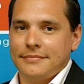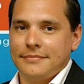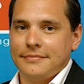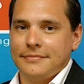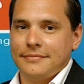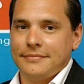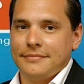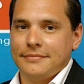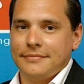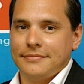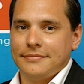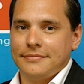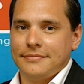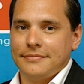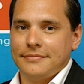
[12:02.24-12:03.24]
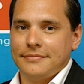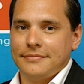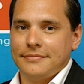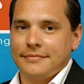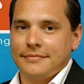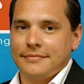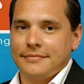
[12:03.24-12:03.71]

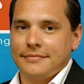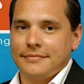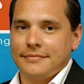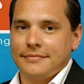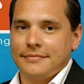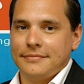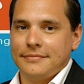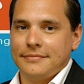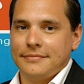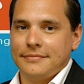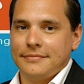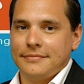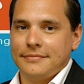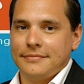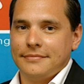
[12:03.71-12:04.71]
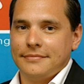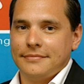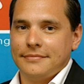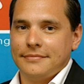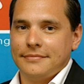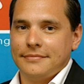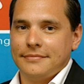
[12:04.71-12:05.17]

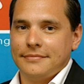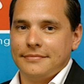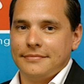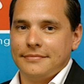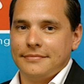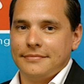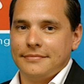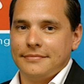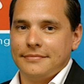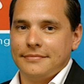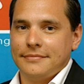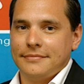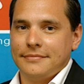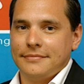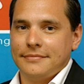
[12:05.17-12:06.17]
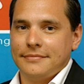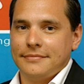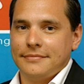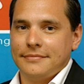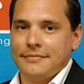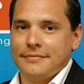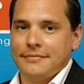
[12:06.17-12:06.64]

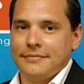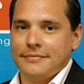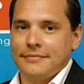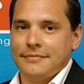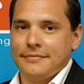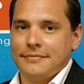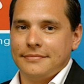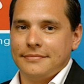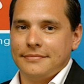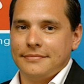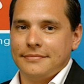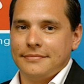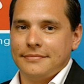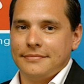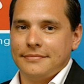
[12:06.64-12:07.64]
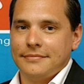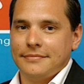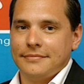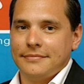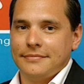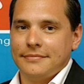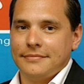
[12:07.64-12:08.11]

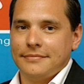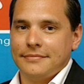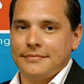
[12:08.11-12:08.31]
This is a still picture; no speech is visible.